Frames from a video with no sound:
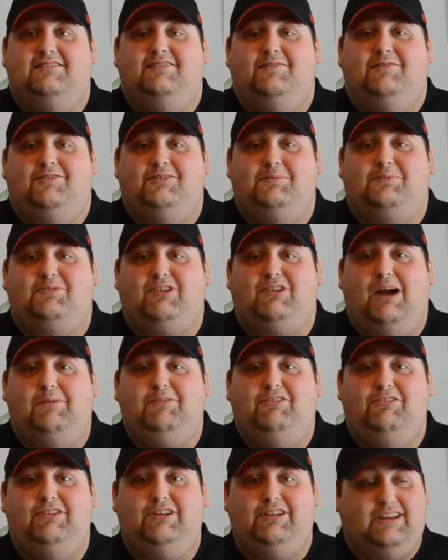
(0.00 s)
subscribe
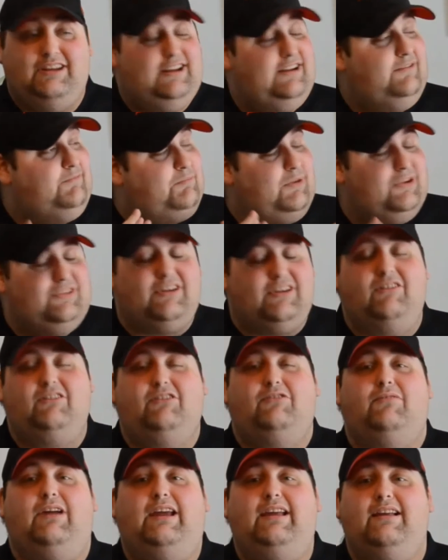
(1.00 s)
to it. He puts out
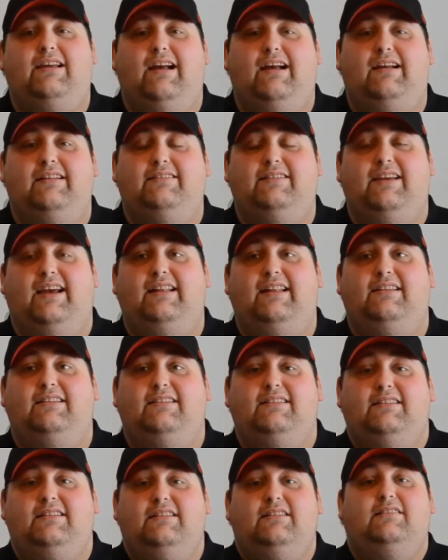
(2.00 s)
great content.
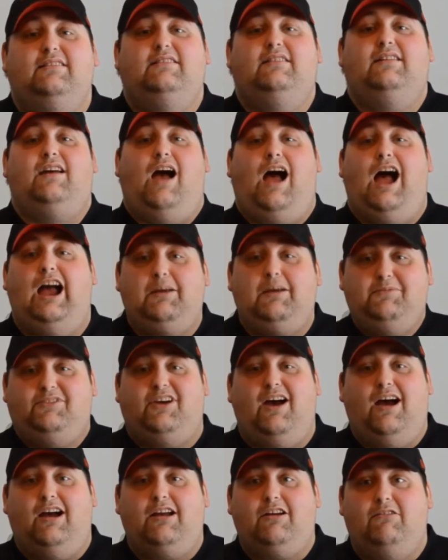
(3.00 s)
I am
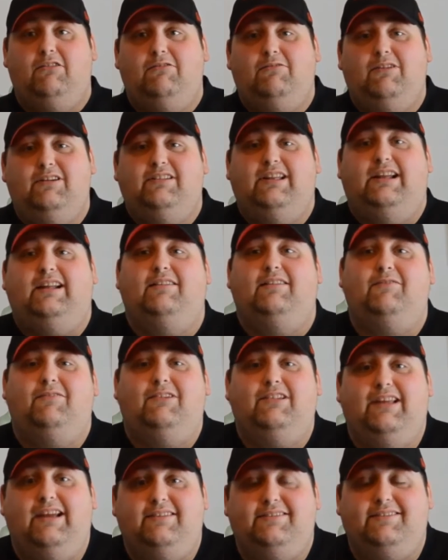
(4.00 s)
Taco one, la one
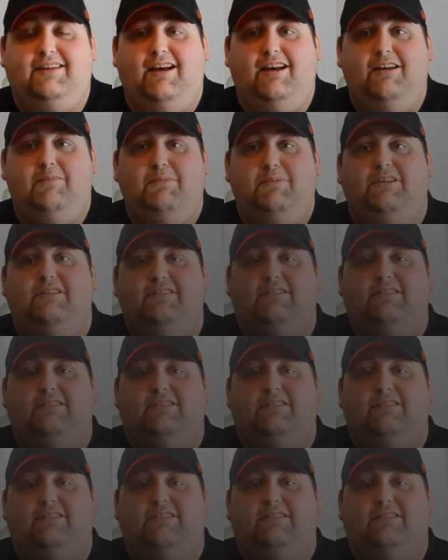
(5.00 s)
last time.